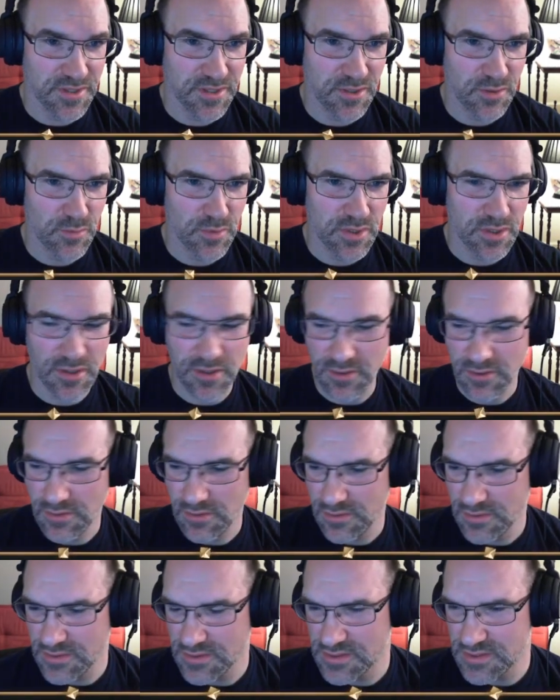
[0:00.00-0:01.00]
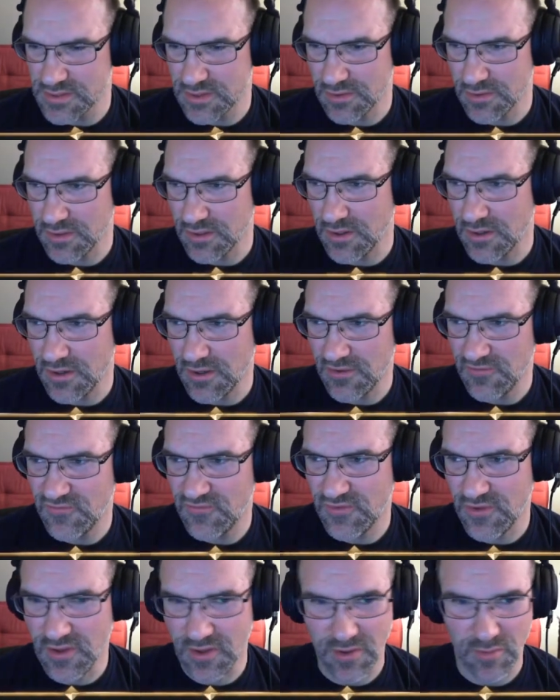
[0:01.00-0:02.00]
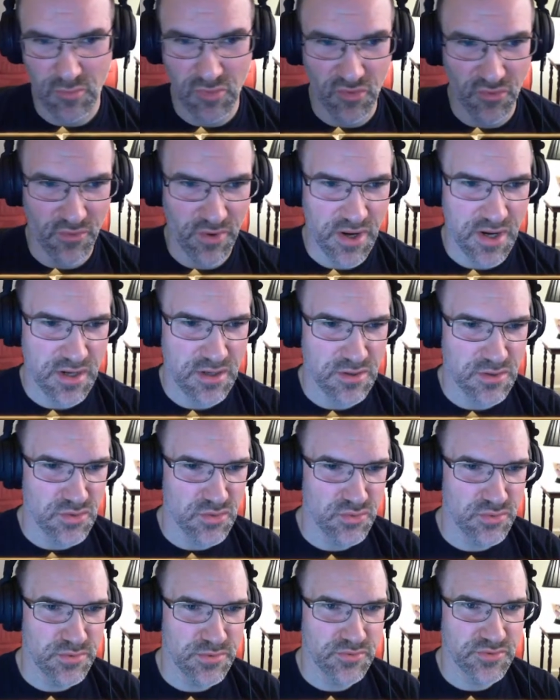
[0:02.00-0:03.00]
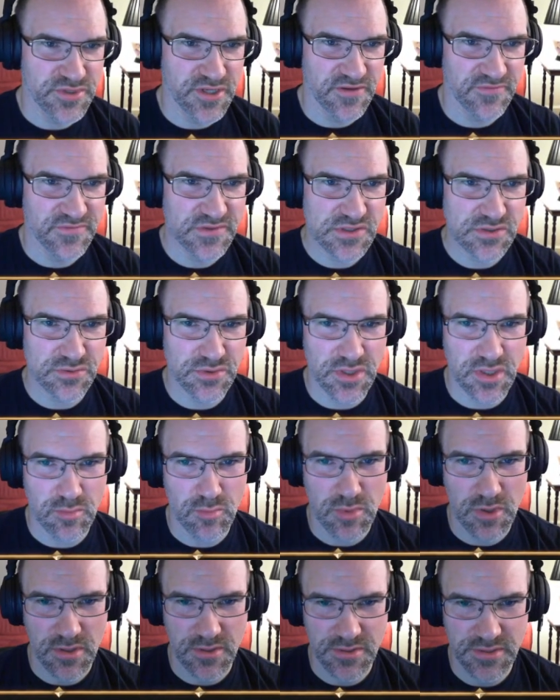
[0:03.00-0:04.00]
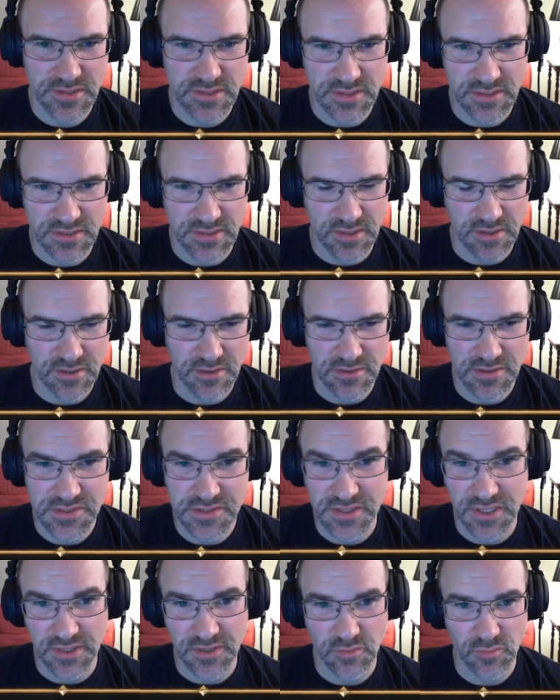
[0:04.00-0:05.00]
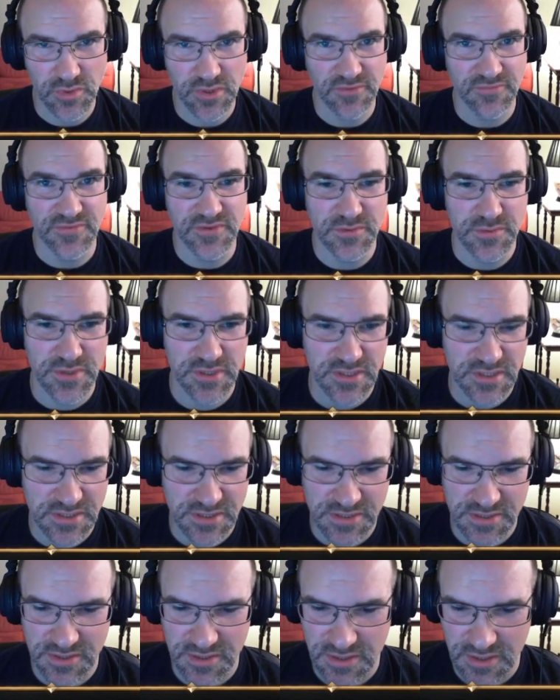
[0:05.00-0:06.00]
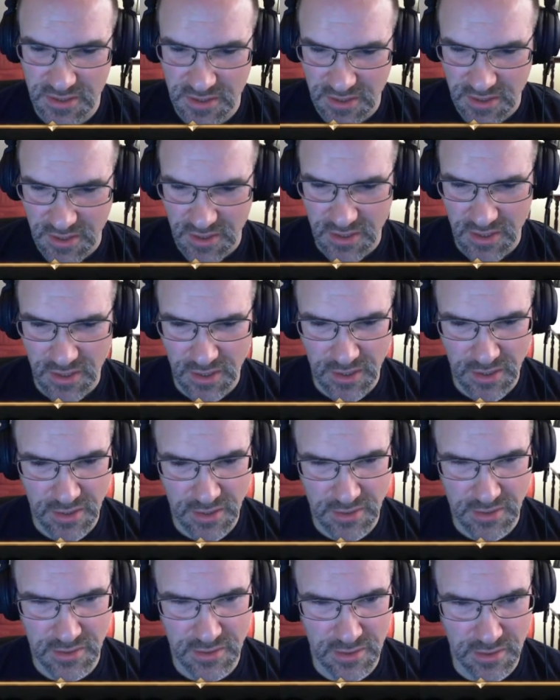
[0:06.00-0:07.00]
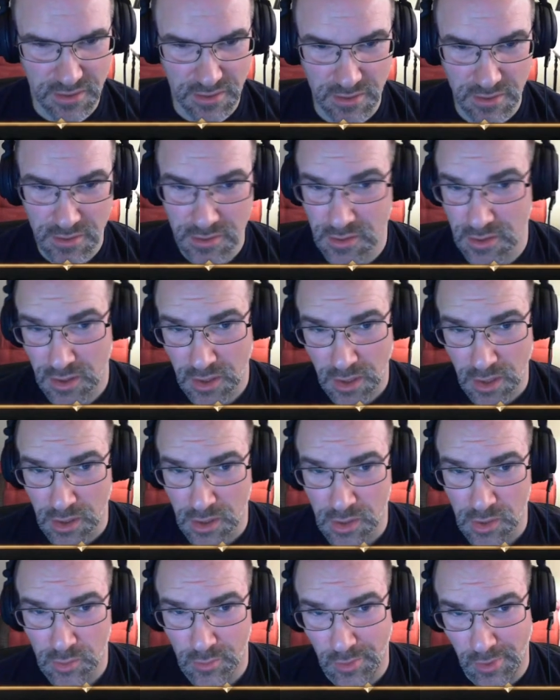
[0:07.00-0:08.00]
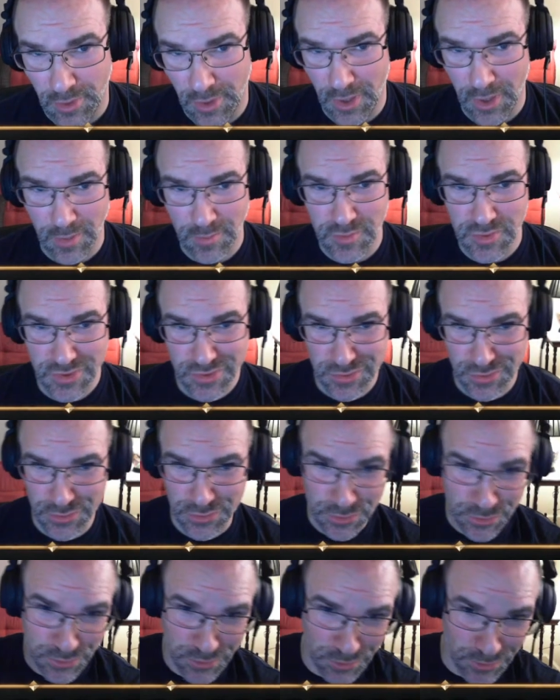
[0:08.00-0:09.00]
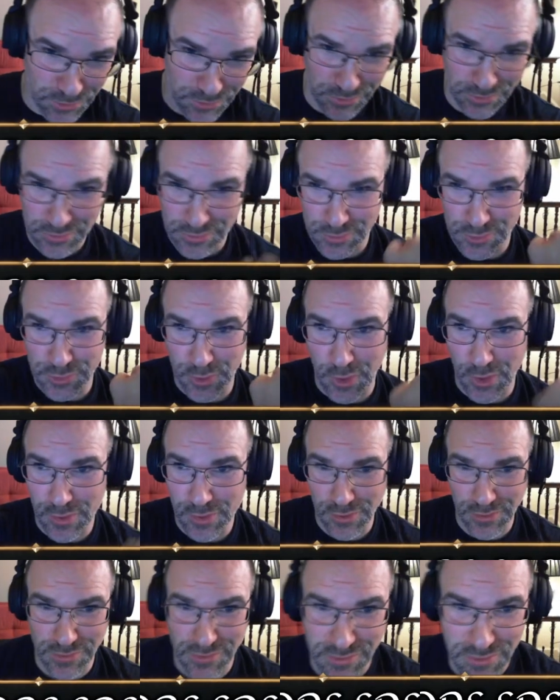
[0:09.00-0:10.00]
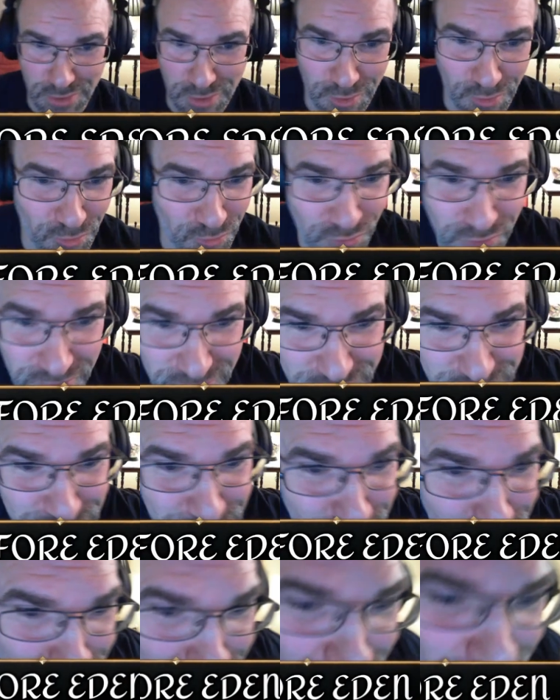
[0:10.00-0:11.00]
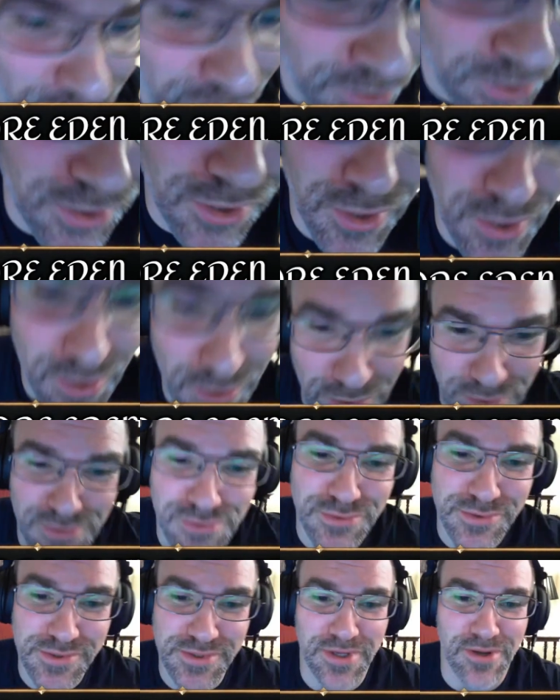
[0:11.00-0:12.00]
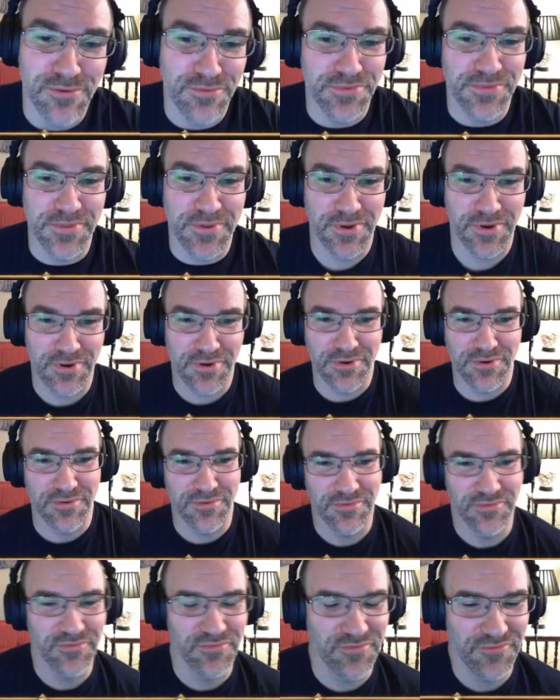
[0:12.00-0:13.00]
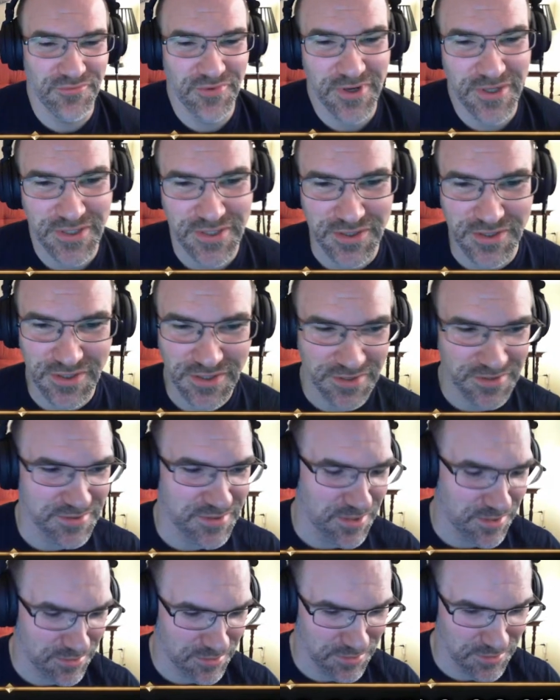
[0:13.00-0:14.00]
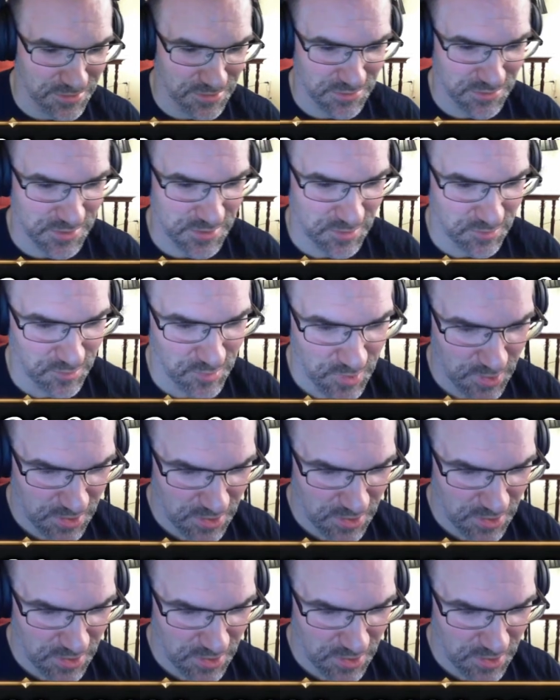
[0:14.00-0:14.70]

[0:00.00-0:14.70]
here we are, starting off a brand new dev stream. This is our second week of doing this, and, well, I'm just as excited as all the rest of you kiddos out there, ready to get down and do some